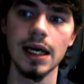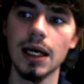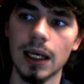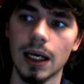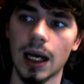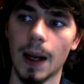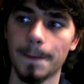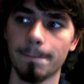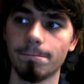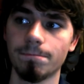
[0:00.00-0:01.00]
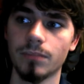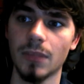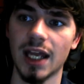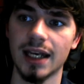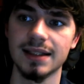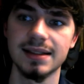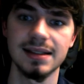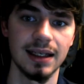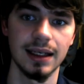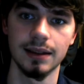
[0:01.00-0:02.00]
Um, and it's
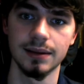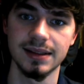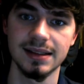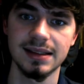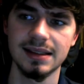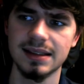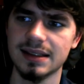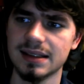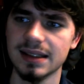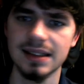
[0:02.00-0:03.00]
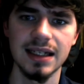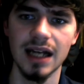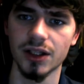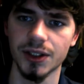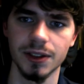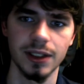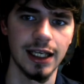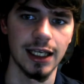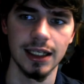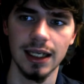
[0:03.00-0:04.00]
a $60
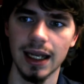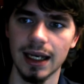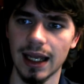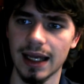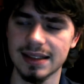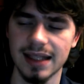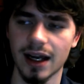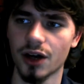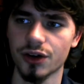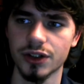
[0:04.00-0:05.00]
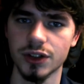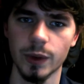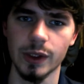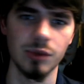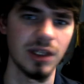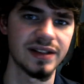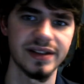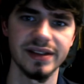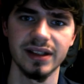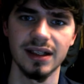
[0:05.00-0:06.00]
kit and it has like 120
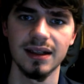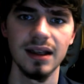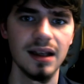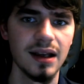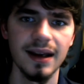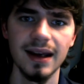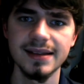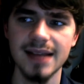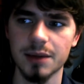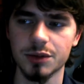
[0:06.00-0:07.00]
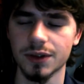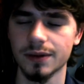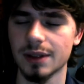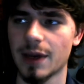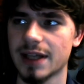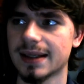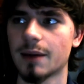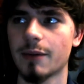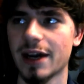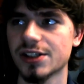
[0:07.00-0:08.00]
pieces in it. It's absolutely amazing.
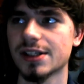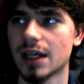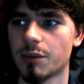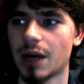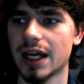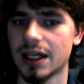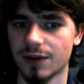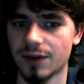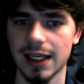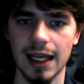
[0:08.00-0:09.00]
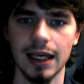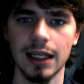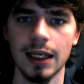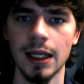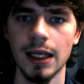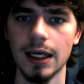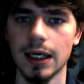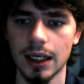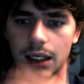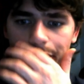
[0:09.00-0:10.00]
I'm actually going to buy it if I can.
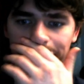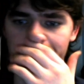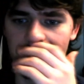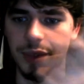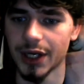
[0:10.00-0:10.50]
Um, but